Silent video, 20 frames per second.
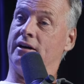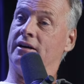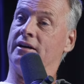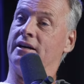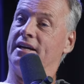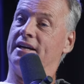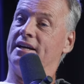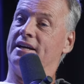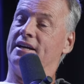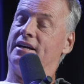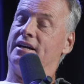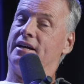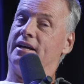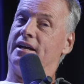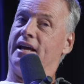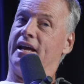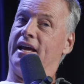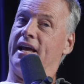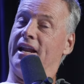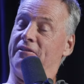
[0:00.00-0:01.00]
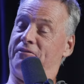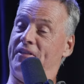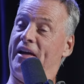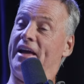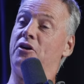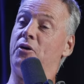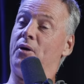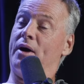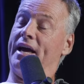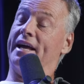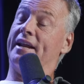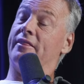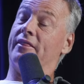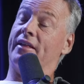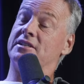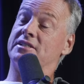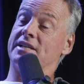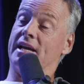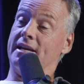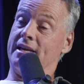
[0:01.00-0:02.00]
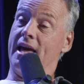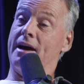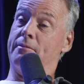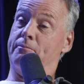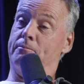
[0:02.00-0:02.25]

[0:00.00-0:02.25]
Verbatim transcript: Mm-hmm. And if they go ahead and they say, "Yeah,